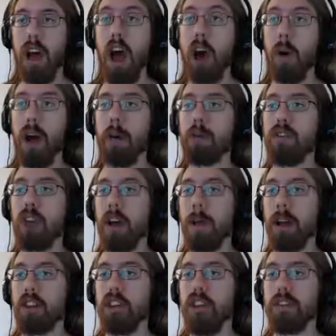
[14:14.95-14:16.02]
Oh, I was talking
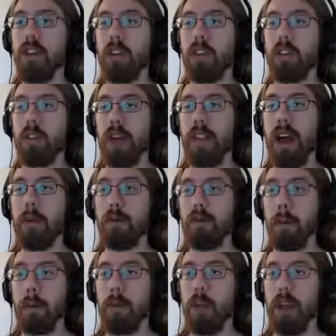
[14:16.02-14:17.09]
about Just Cause 3. That
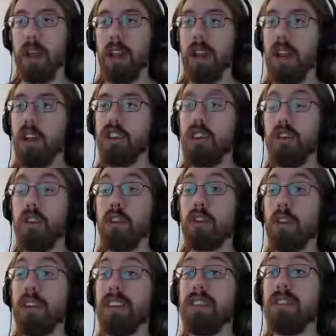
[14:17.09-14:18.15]
was my point. Just Cause
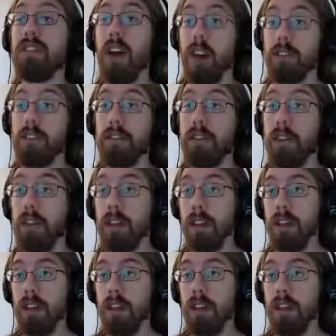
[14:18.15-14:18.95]
3 sucks.